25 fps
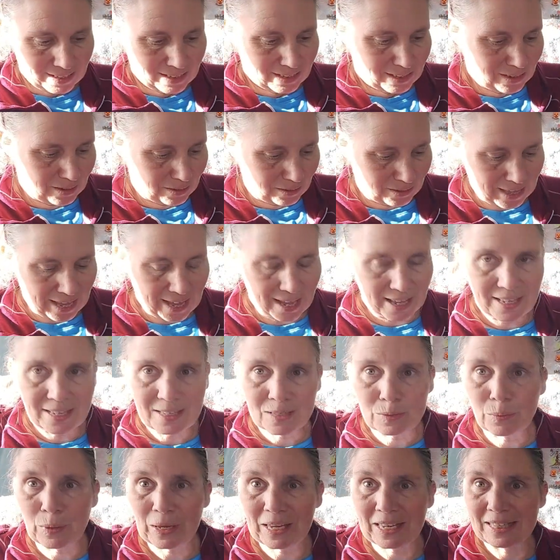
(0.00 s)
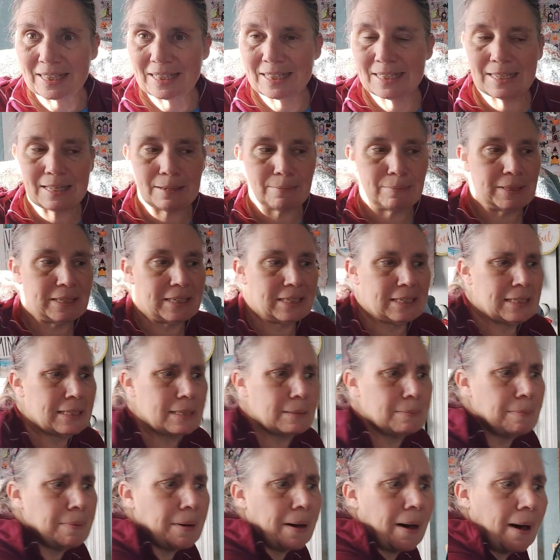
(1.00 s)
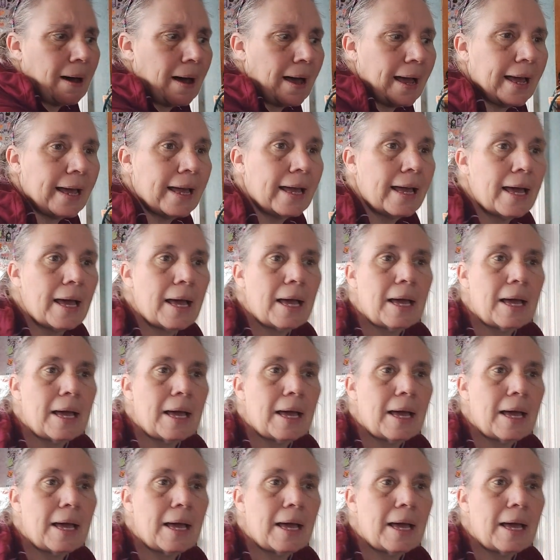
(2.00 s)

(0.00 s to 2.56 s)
So that is Wicked Siblings by